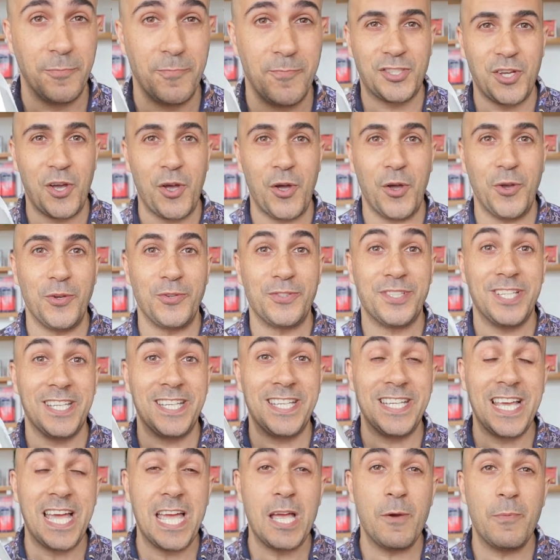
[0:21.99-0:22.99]
So
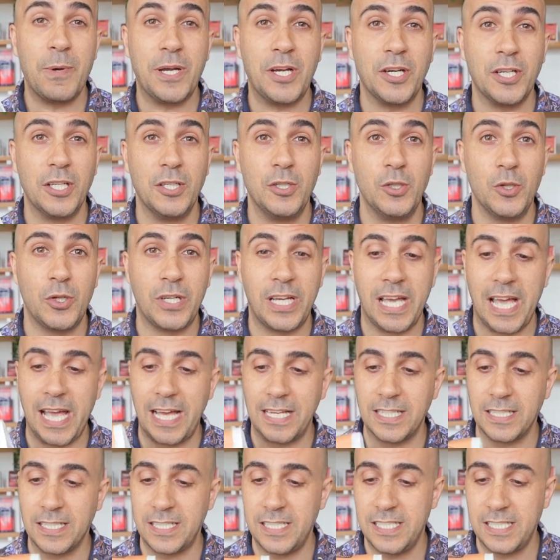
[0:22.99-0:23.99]
today we're going to look
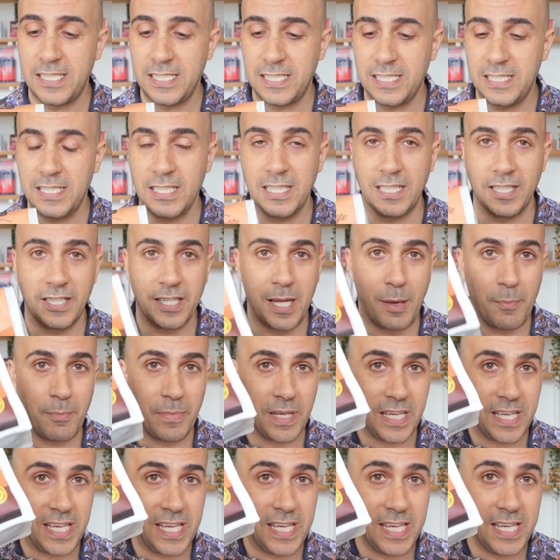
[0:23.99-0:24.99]
at this little number
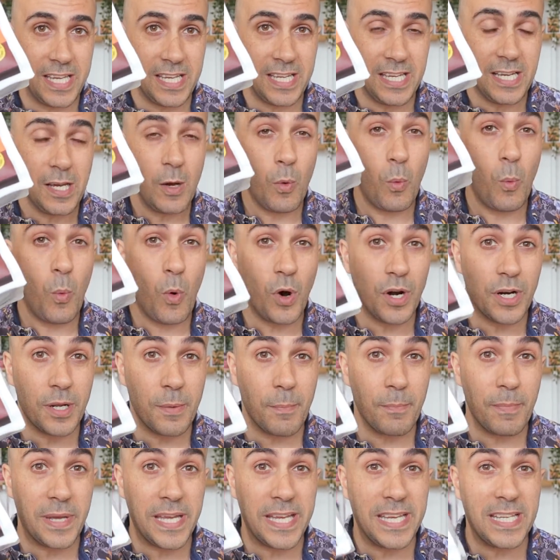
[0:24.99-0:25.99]
here, what
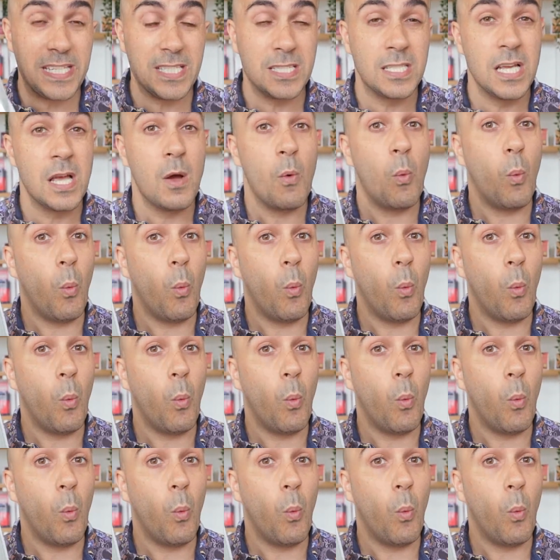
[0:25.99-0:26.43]
it means,